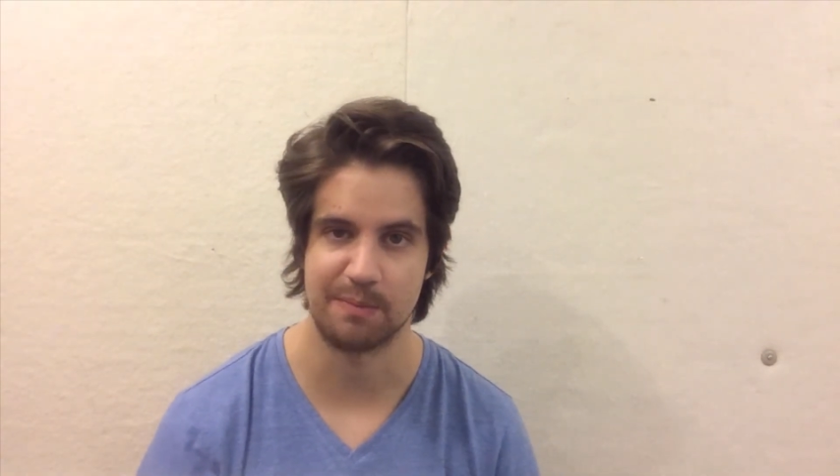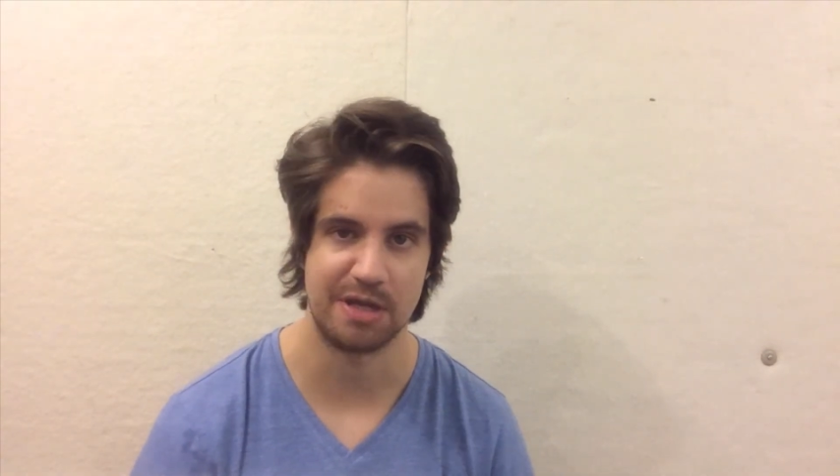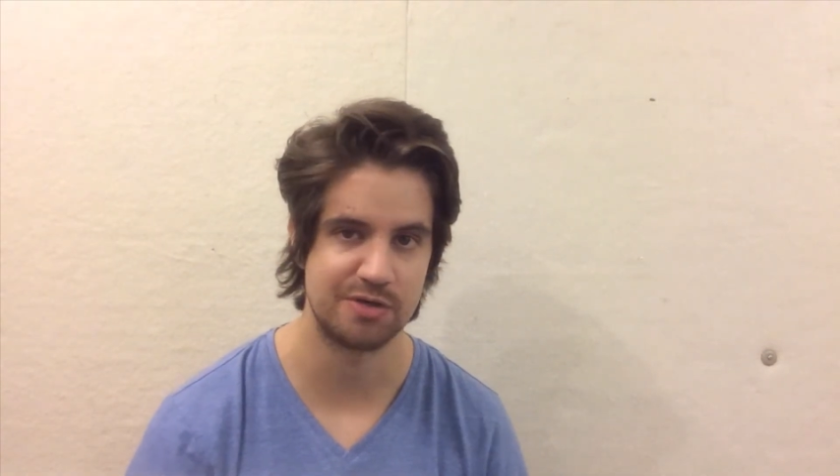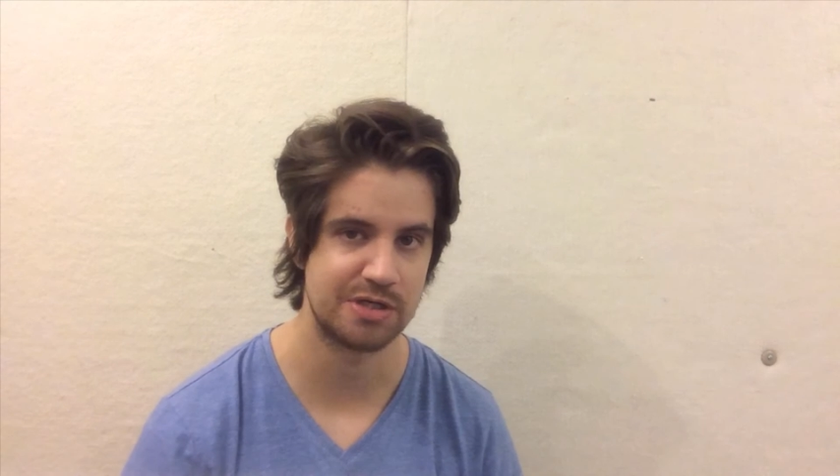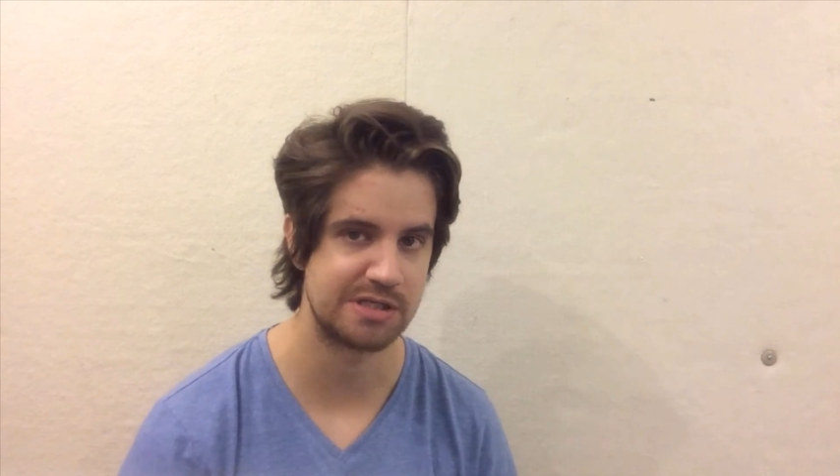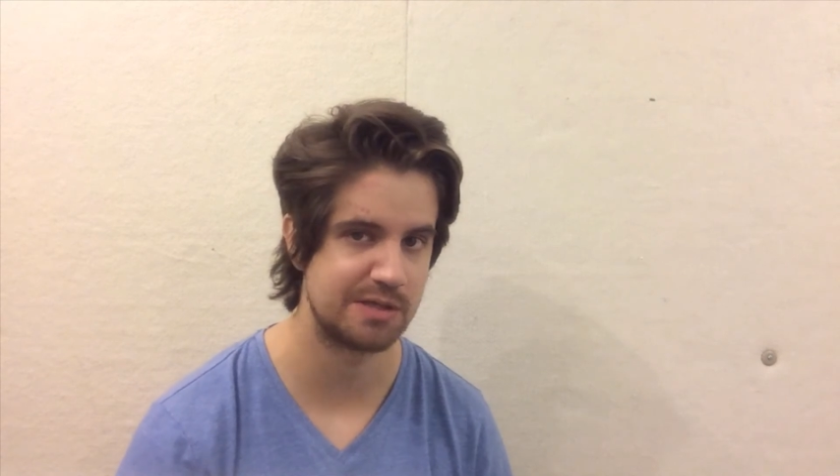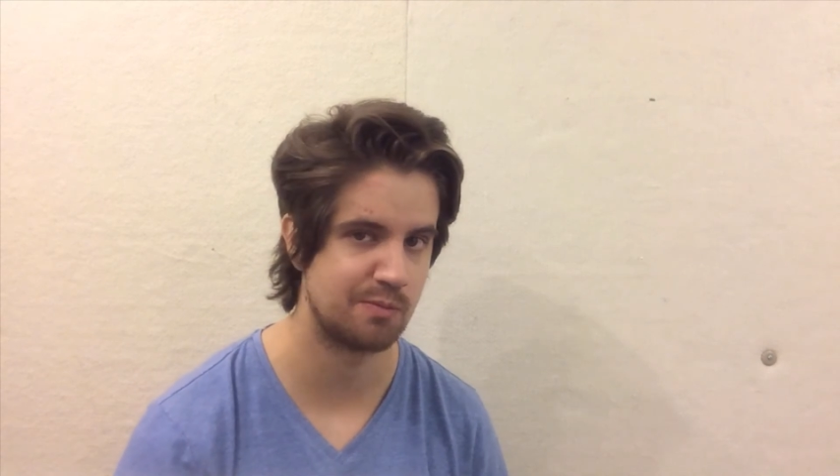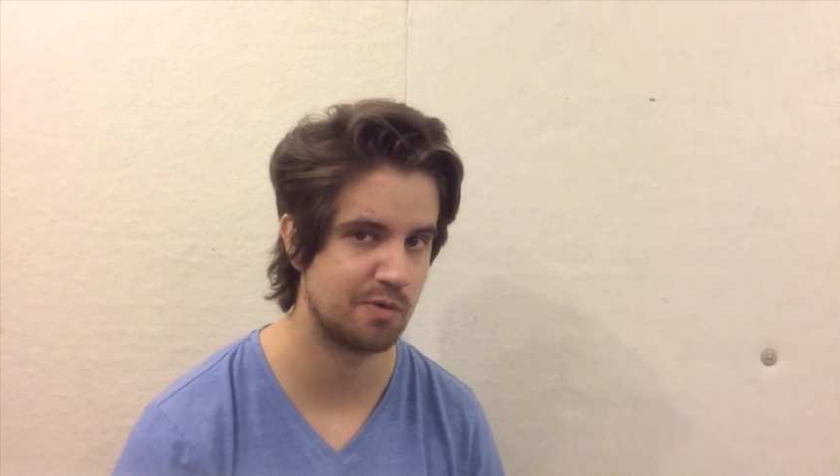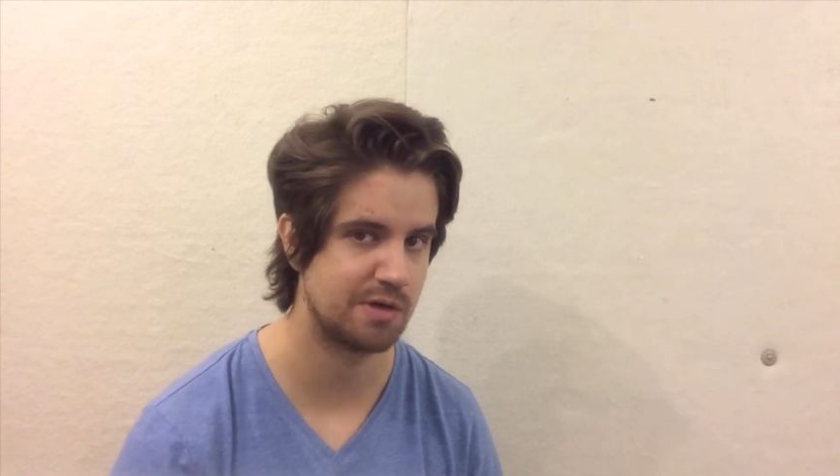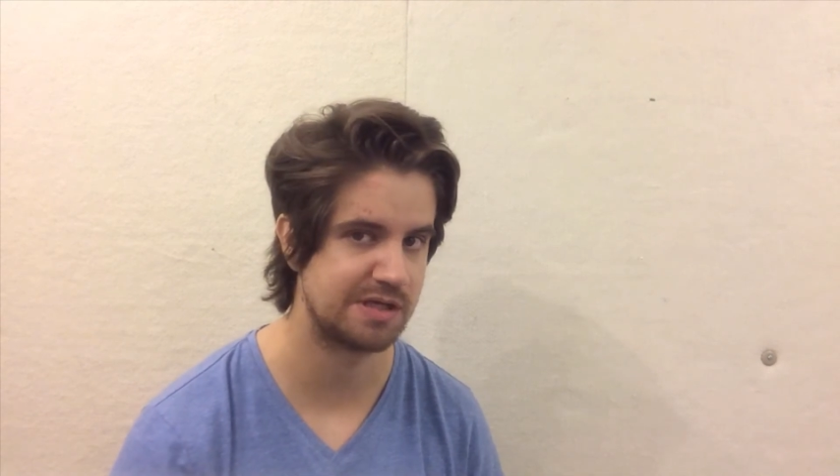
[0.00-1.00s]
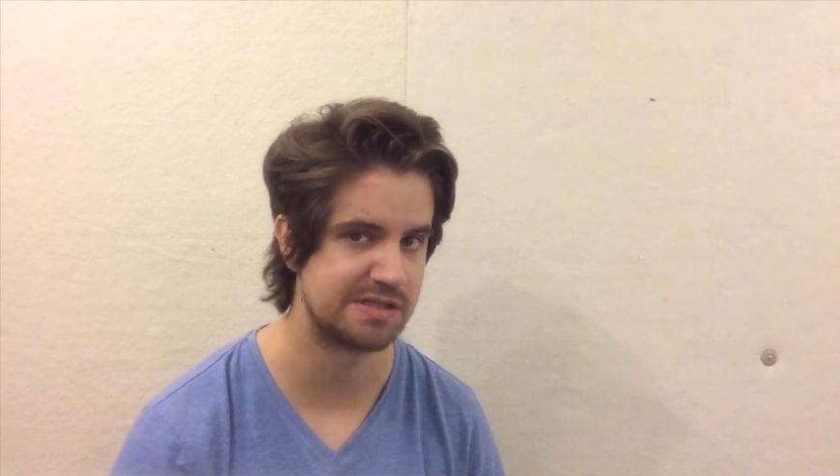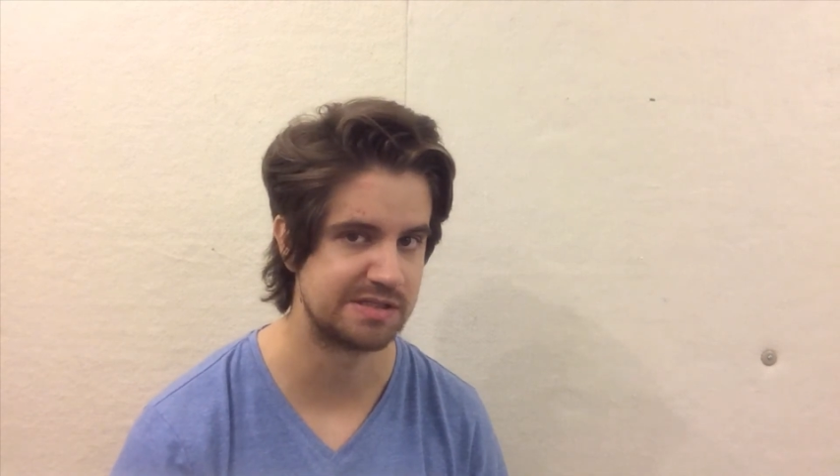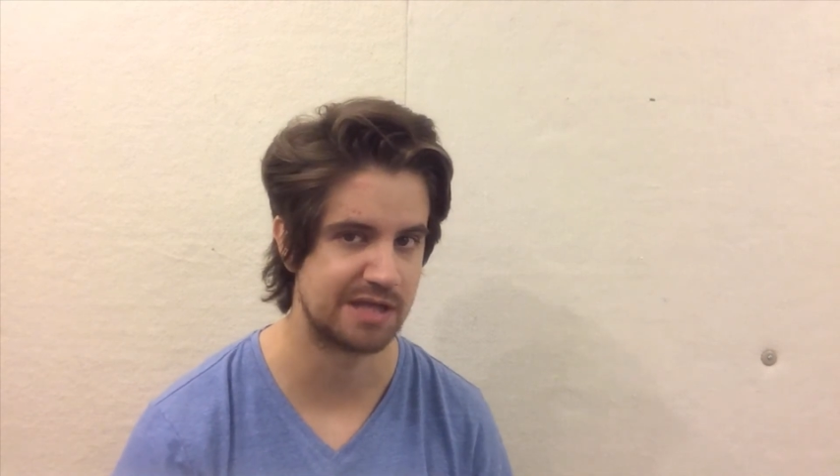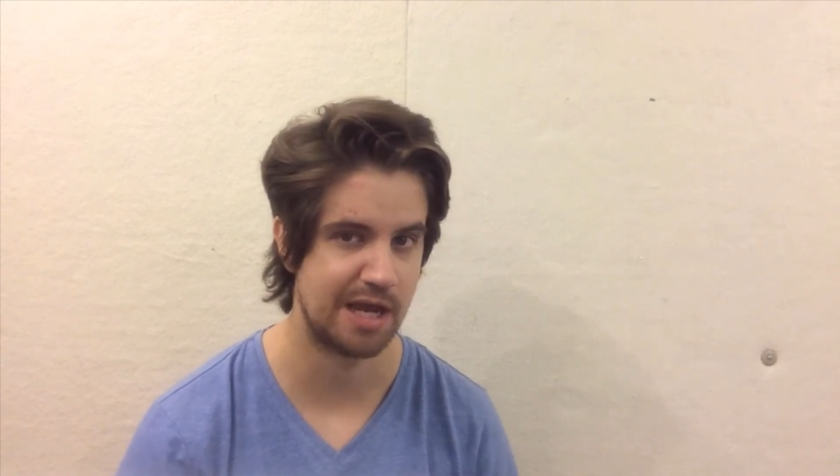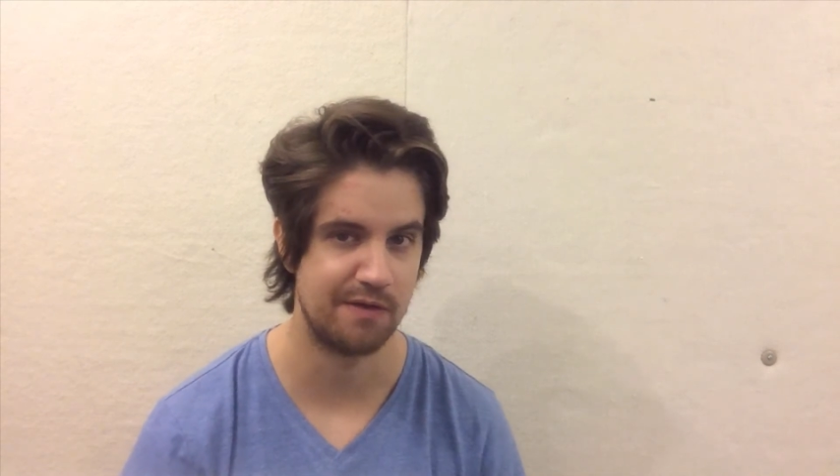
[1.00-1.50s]
Matrix anymore because
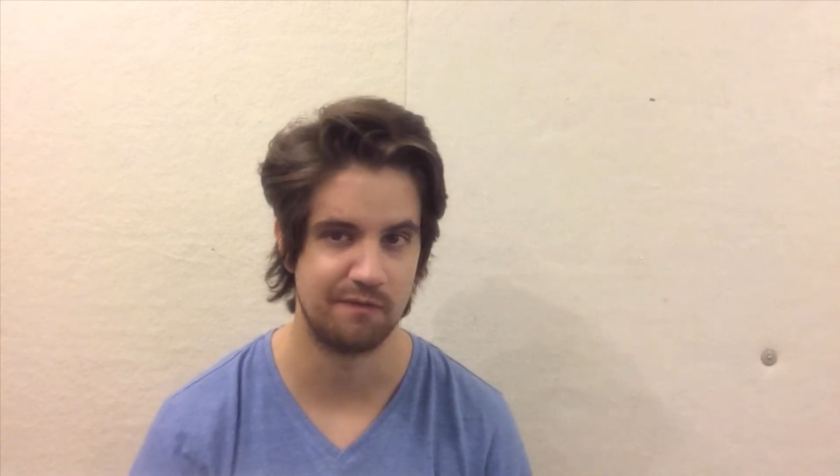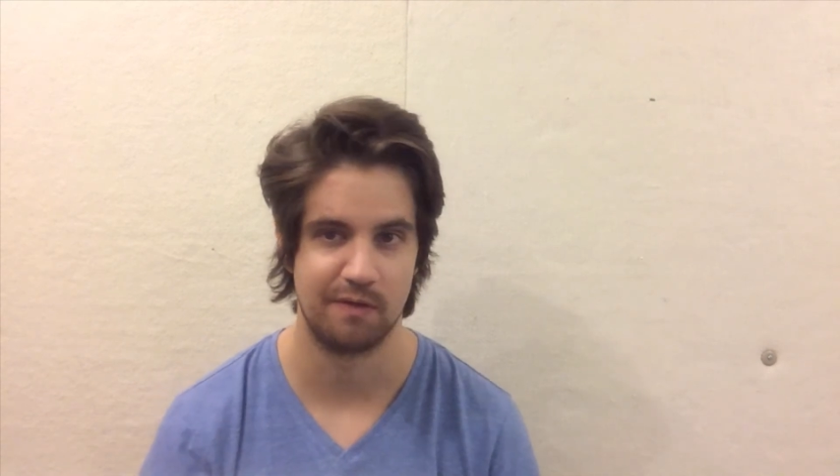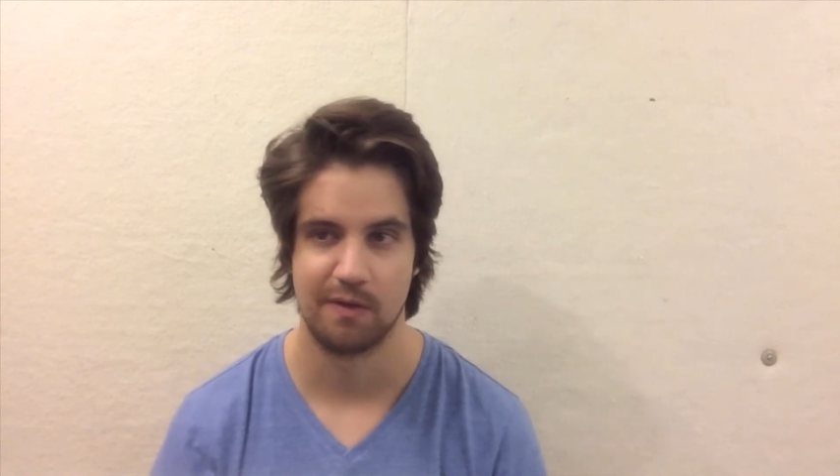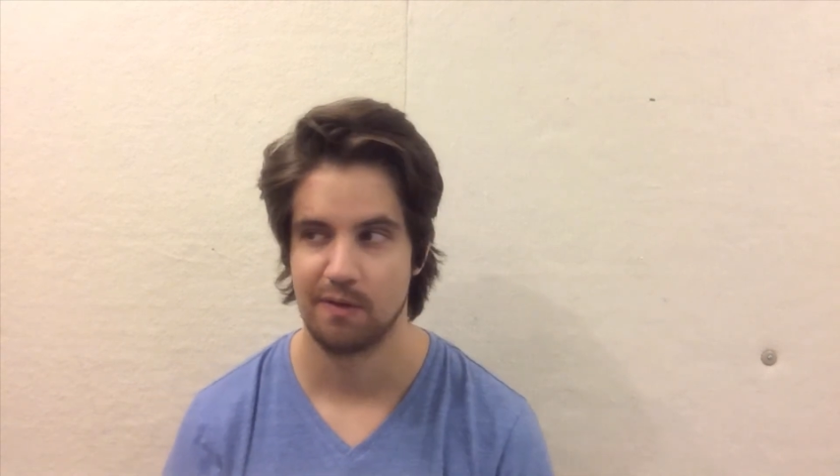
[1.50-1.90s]
it's kind of